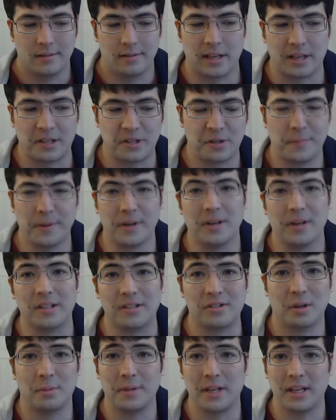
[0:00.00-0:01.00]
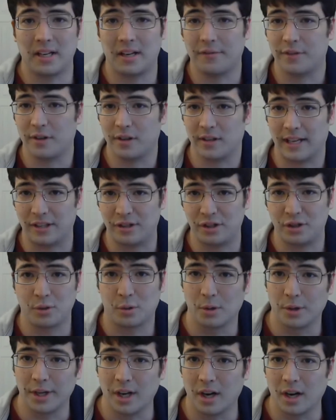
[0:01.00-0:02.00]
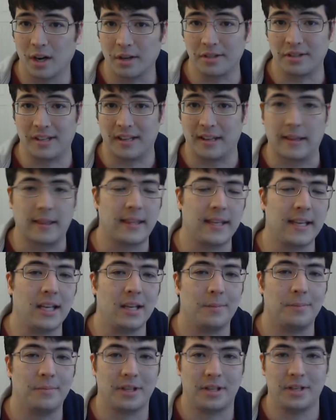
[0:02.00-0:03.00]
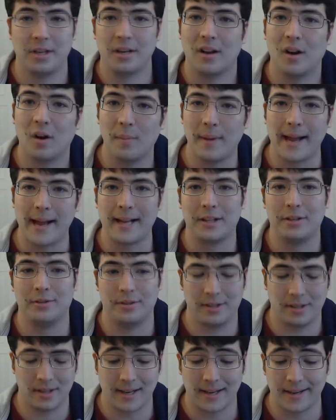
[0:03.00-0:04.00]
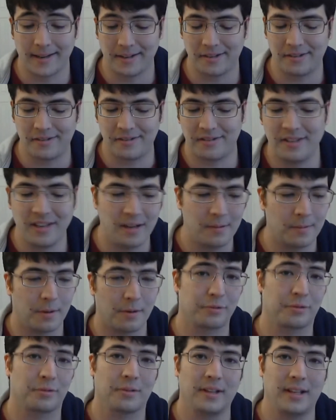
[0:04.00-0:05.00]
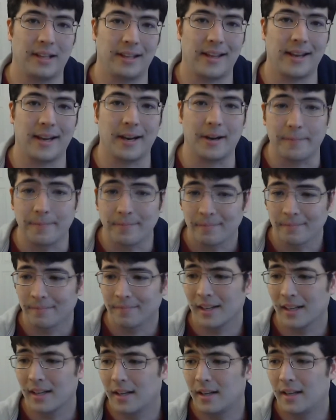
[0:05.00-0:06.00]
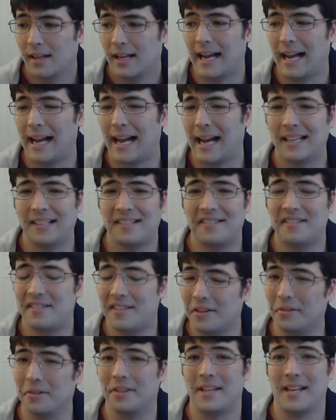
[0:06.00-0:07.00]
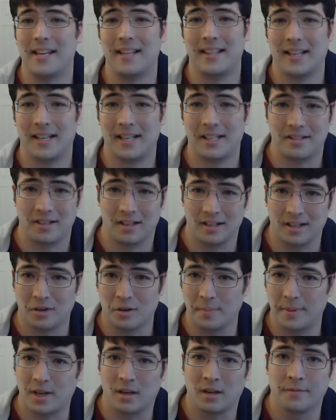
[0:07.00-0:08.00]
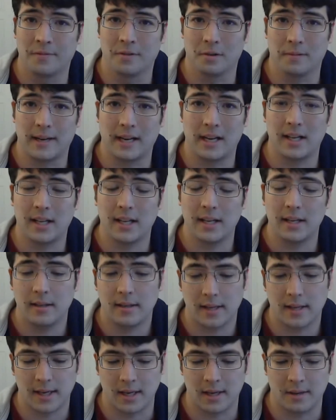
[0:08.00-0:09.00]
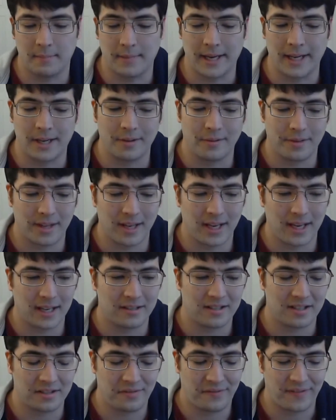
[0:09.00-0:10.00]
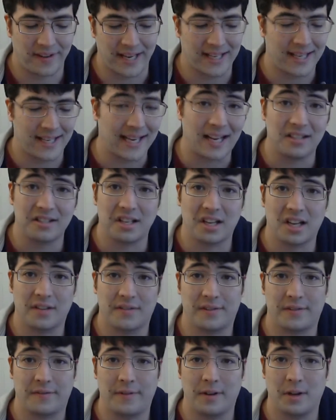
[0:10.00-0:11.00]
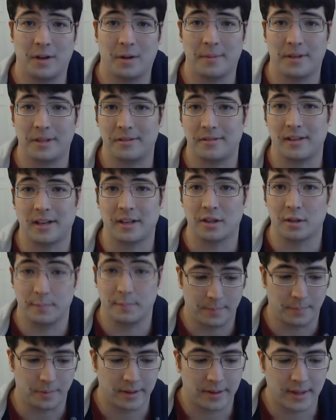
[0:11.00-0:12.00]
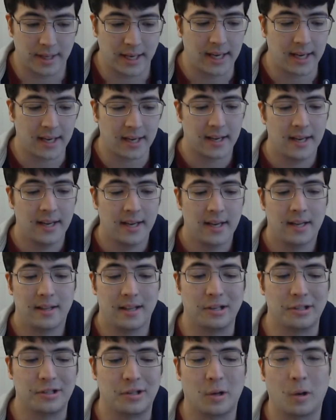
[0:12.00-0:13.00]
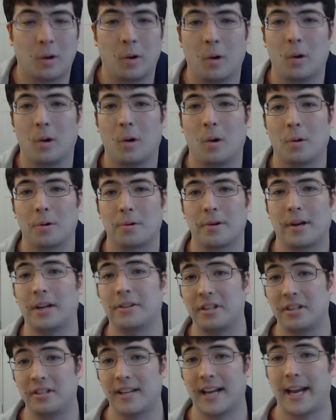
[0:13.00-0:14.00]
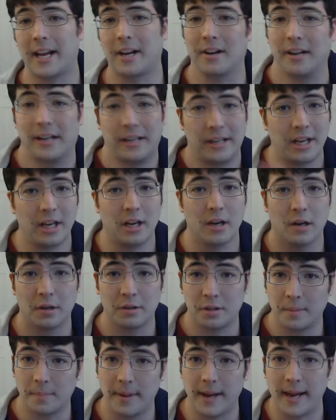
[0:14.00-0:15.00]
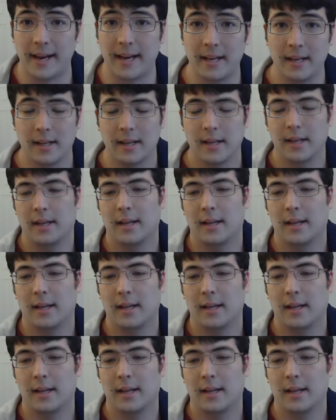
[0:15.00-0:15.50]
experience so many different like story arcs and themes, and you go back to it and you kind of see what was really there. I still think that it's a little bit overrated. I don't think it's as fantastic of a film as other people think. There's the whole Crouching Tiger and Hero debate,